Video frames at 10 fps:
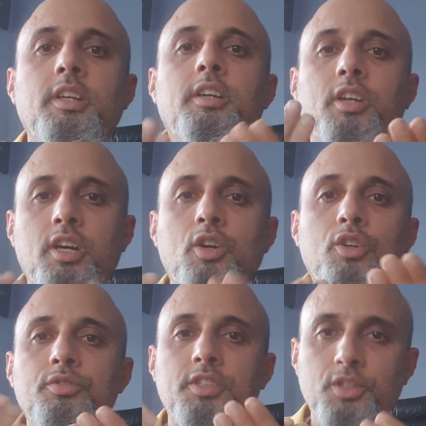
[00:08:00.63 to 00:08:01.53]

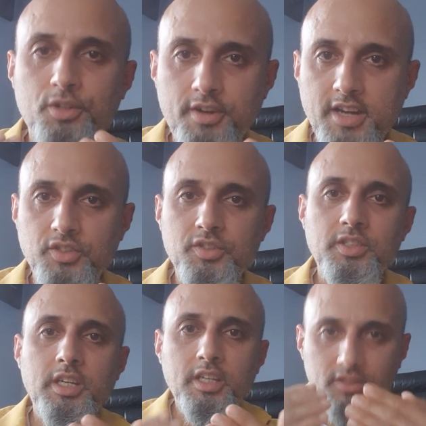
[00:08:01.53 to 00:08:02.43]
contrary to your actions,
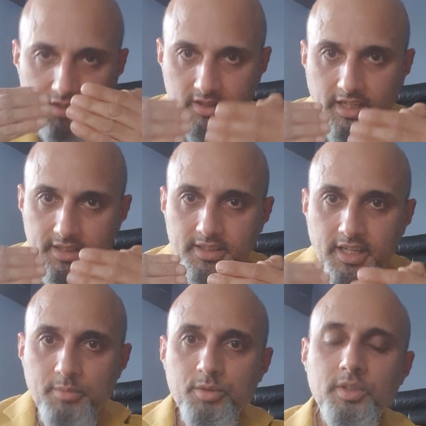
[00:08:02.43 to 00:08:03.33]
so it stays
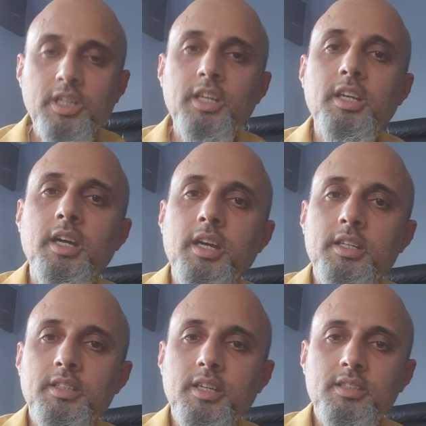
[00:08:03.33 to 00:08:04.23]
stable,
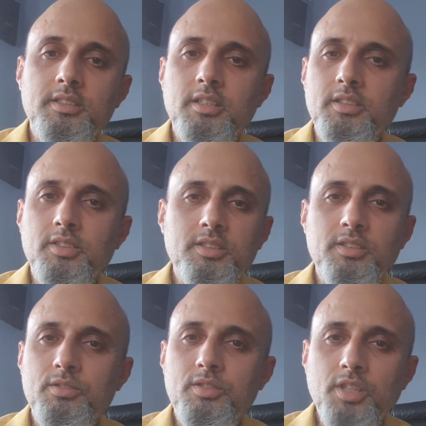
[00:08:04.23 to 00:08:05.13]
and that is just
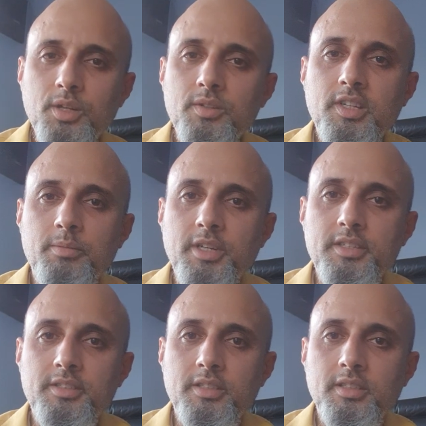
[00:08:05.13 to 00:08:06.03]
totally
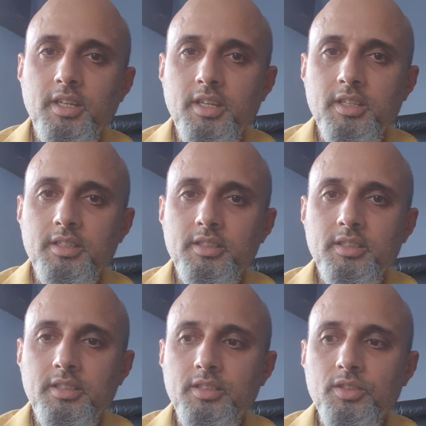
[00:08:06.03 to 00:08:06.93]
amazing.
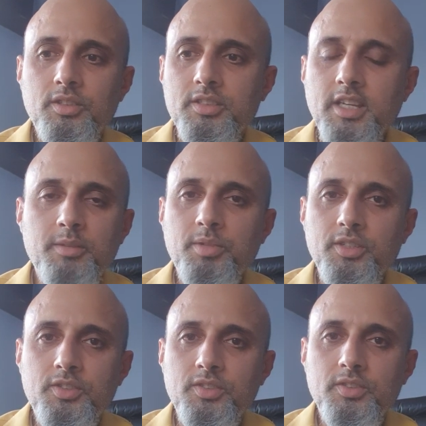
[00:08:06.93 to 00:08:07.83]
You can take
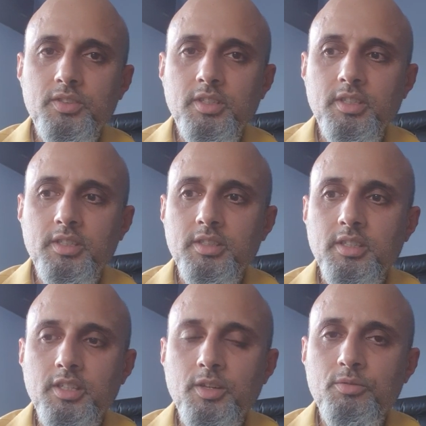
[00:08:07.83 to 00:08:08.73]
pictures in,
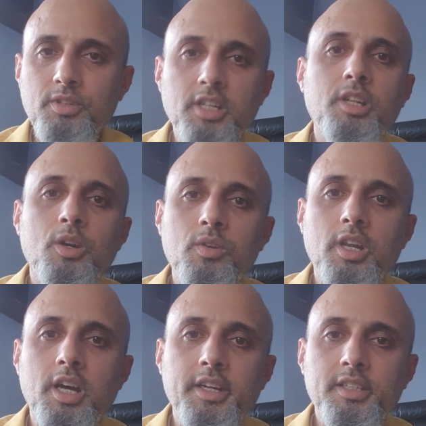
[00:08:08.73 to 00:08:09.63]
you know, really low
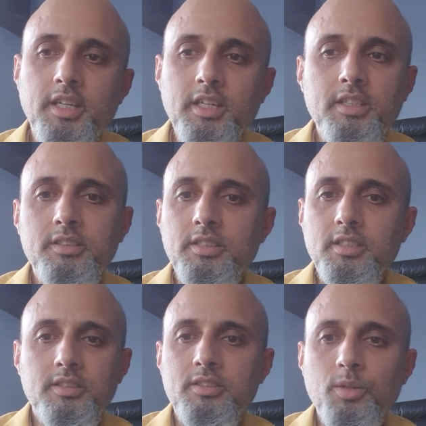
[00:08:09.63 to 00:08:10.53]
light.
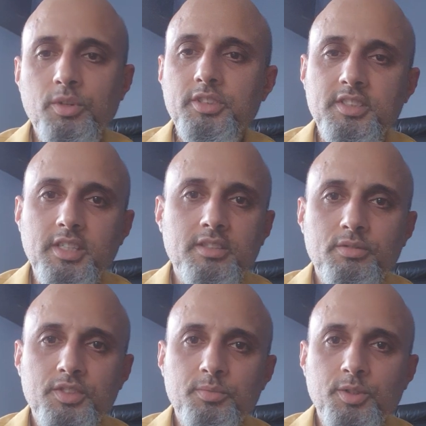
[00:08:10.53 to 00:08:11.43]
So what, the sensor
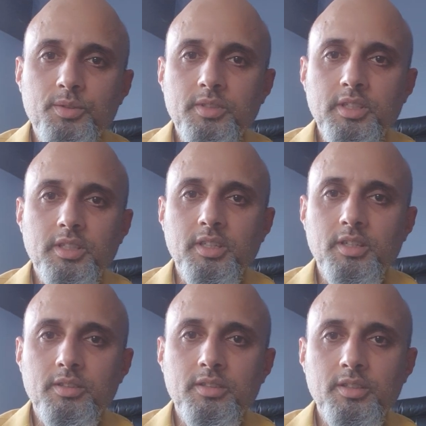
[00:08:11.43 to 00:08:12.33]
is small, you
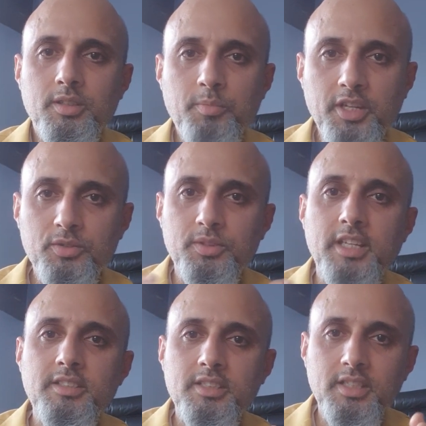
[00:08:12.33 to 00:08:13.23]
know, the pixel
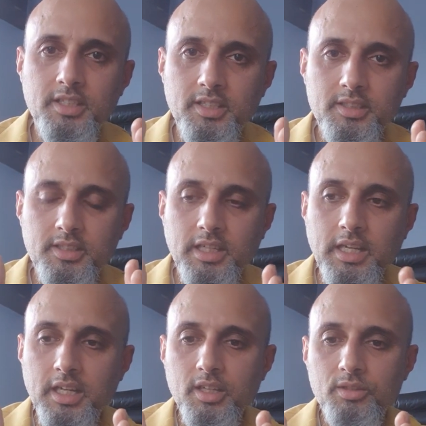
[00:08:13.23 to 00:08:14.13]
density is
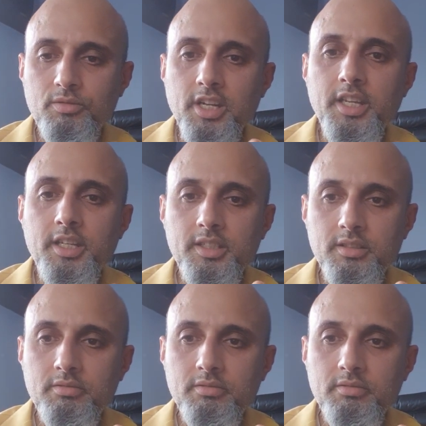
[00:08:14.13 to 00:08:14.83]
really